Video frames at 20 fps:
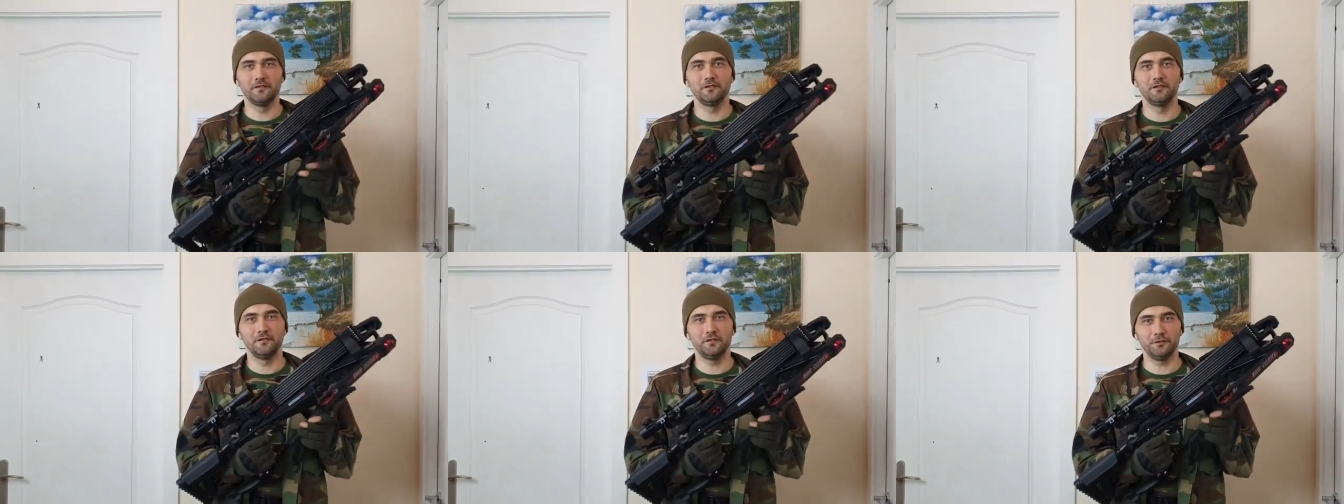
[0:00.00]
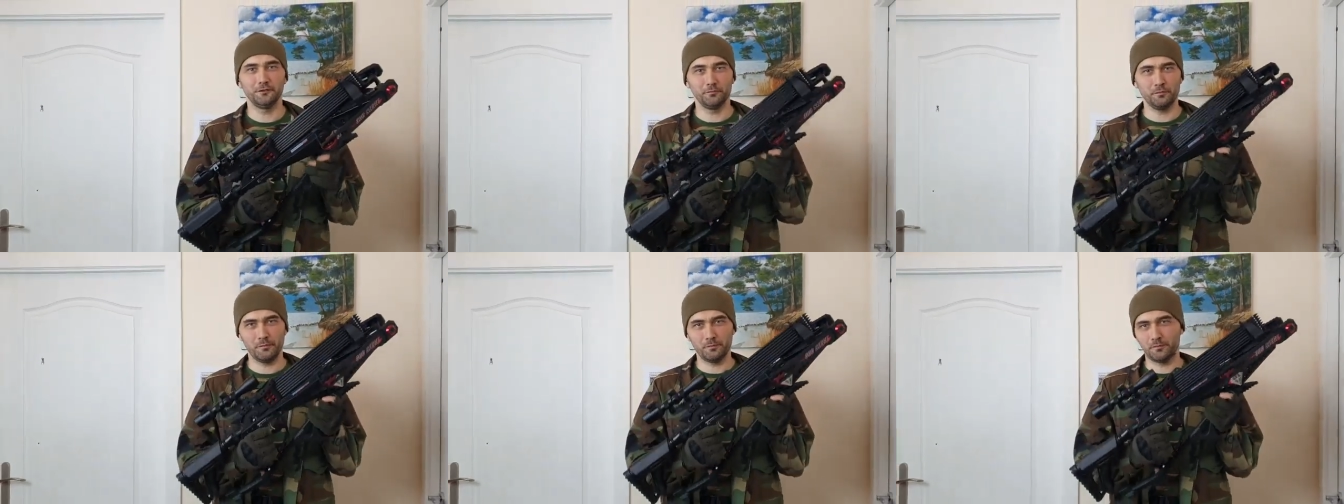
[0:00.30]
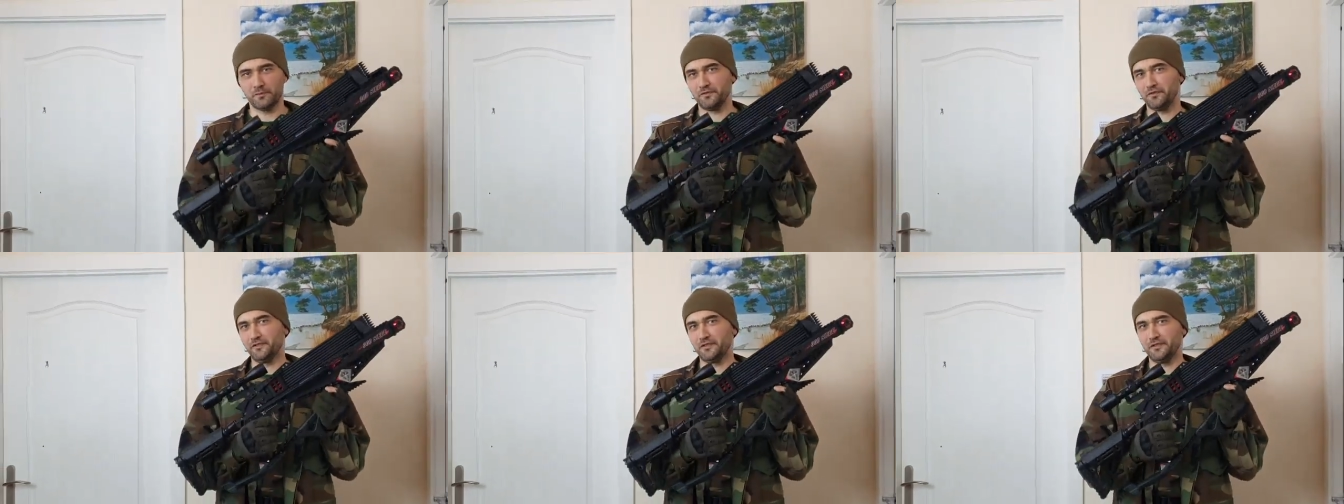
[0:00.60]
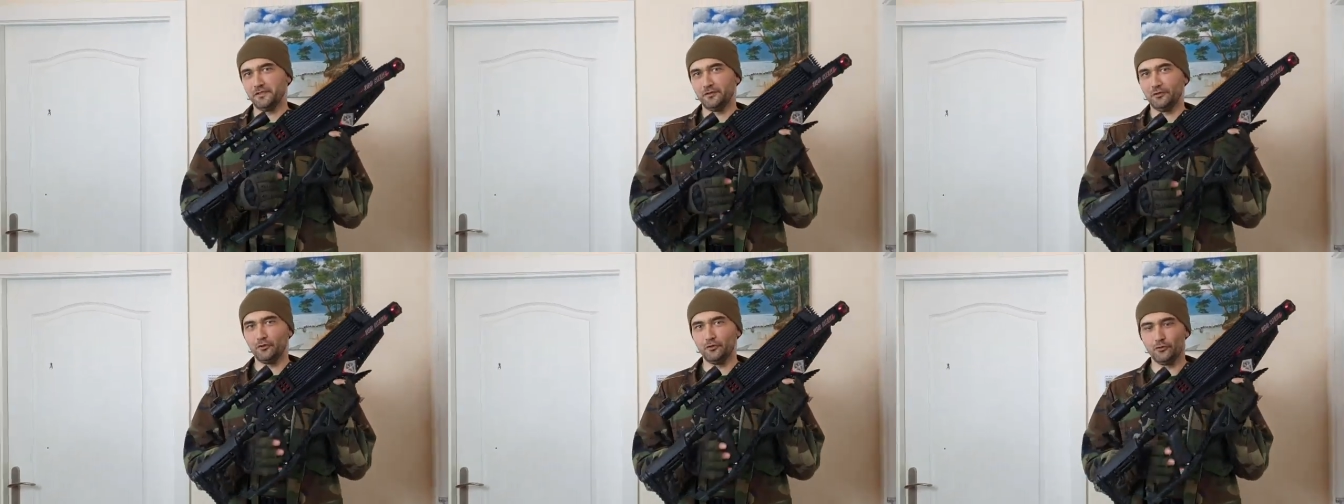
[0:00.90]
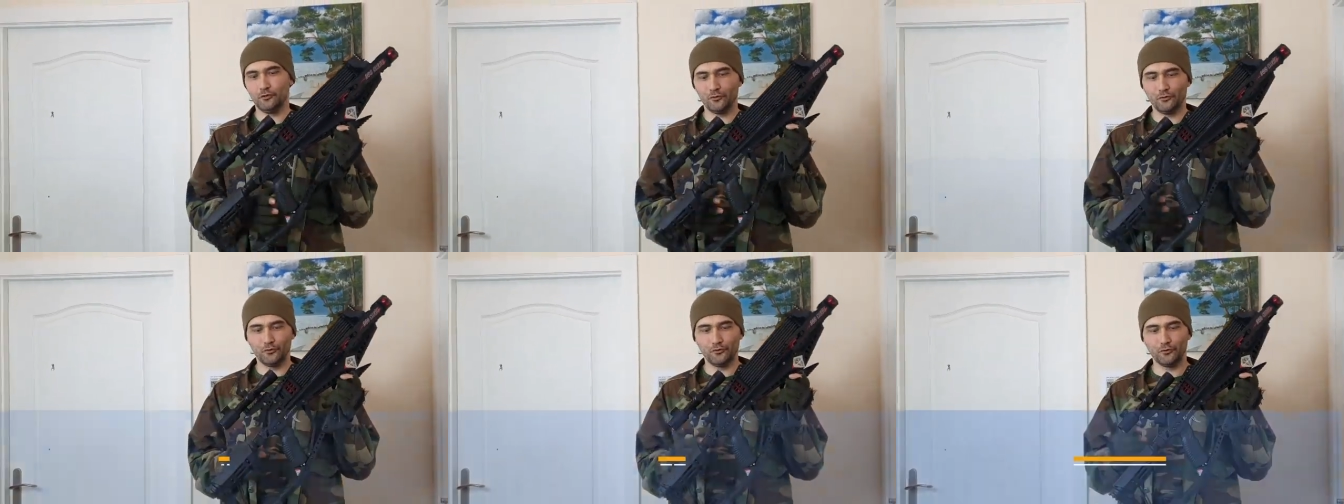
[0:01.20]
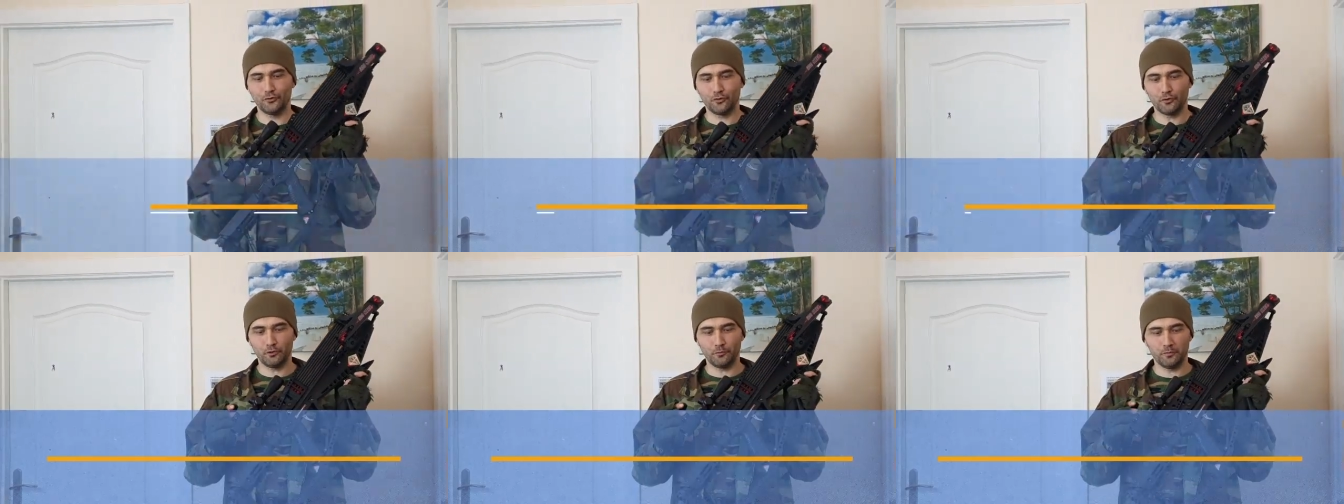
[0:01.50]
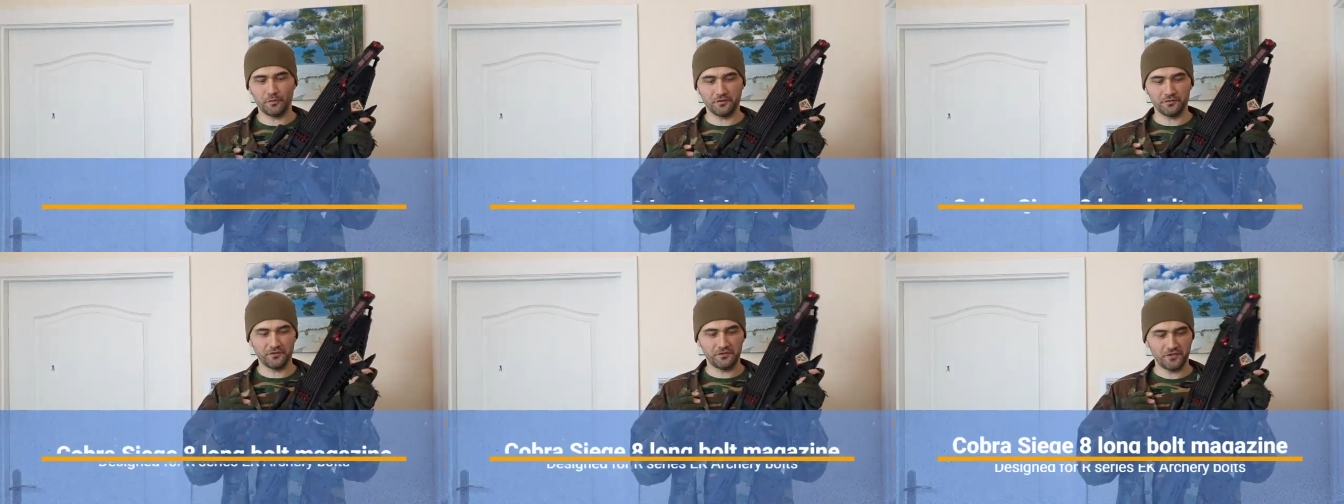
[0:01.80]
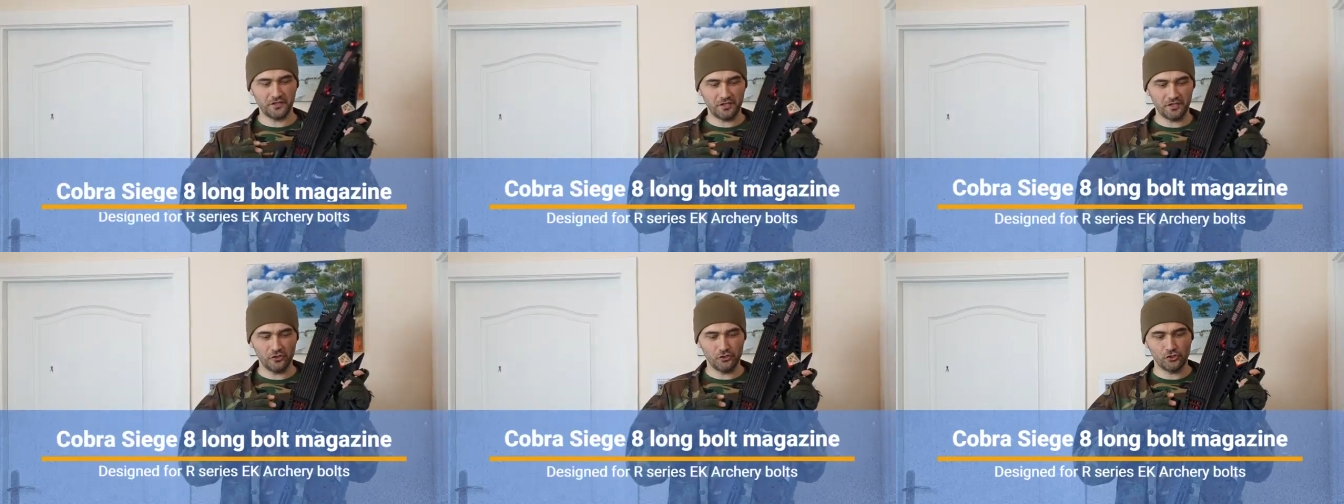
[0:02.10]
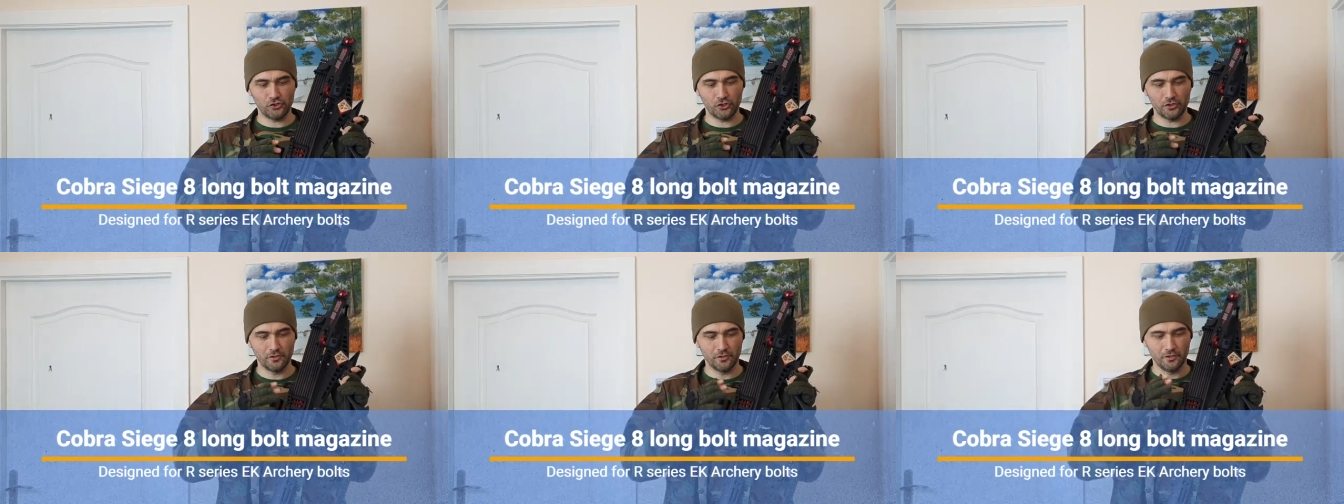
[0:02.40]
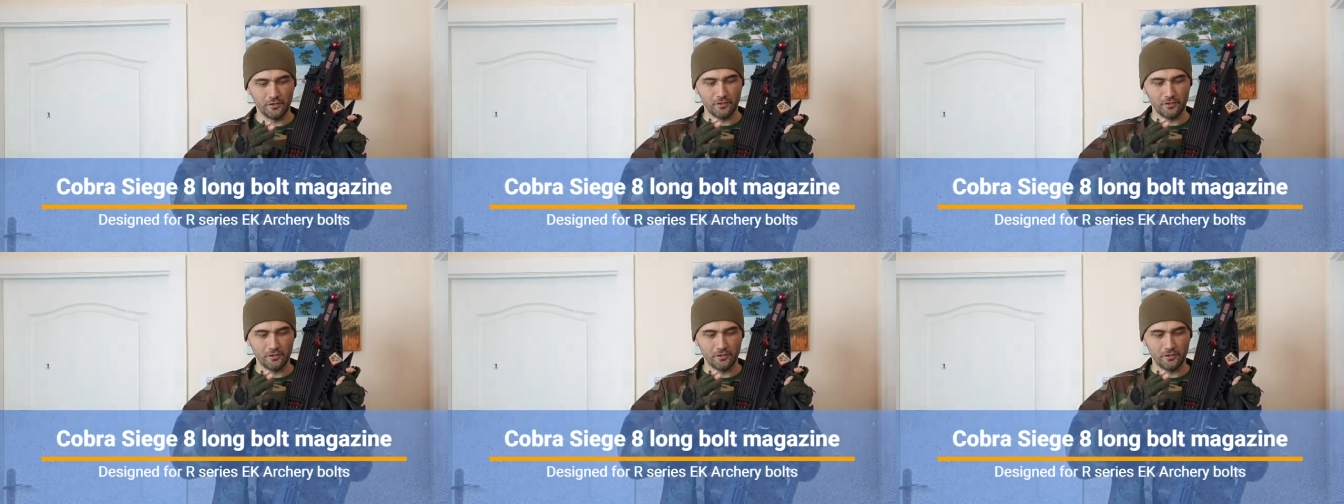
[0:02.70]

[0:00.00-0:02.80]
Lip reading: let me present you Cobra Siege